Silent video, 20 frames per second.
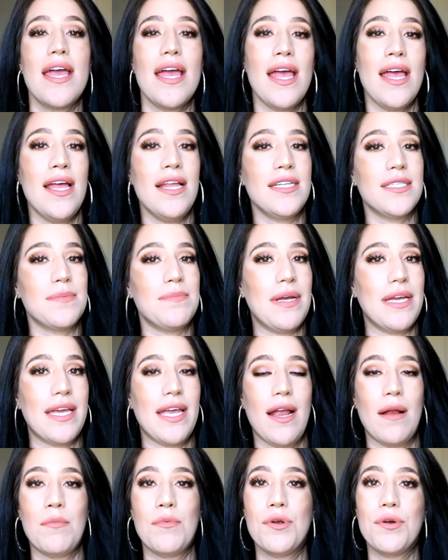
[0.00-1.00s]
And my
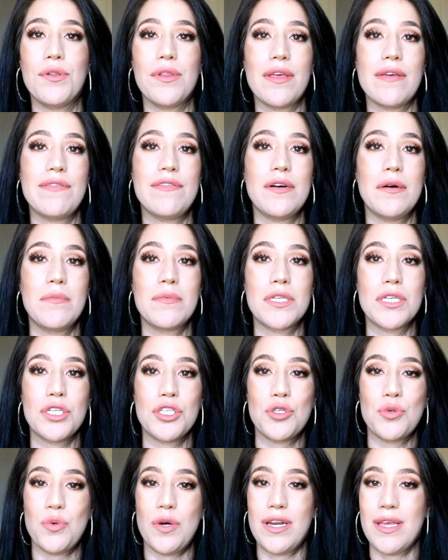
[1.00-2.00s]
camera only filmed
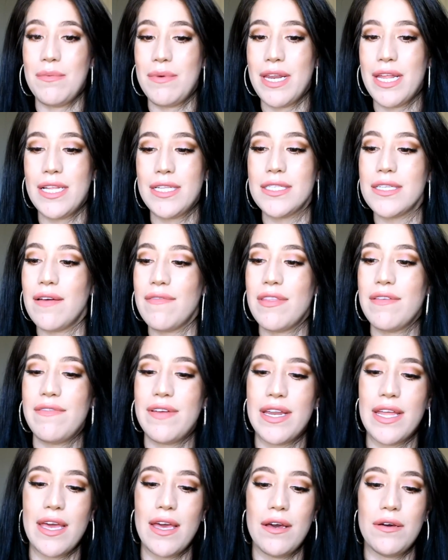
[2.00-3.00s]
20 minutes of the
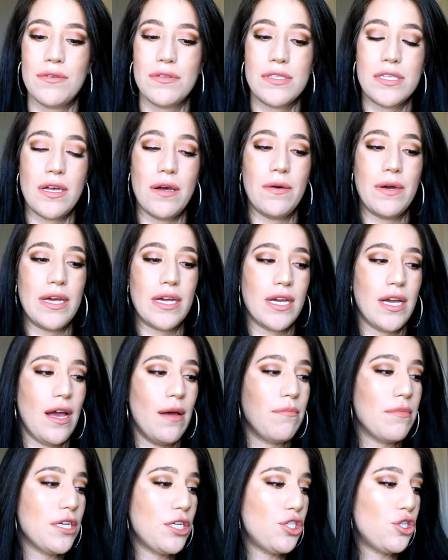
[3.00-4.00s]
video, so it
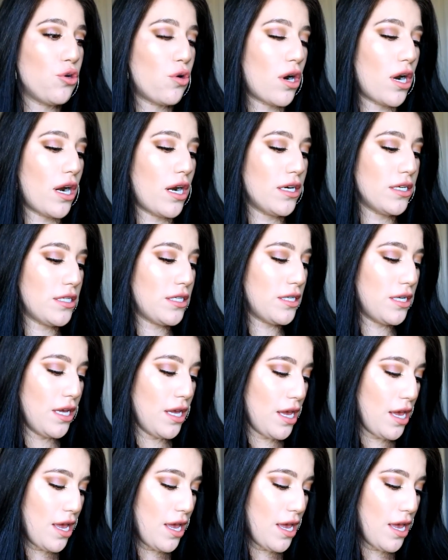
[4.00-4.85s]
cut me short.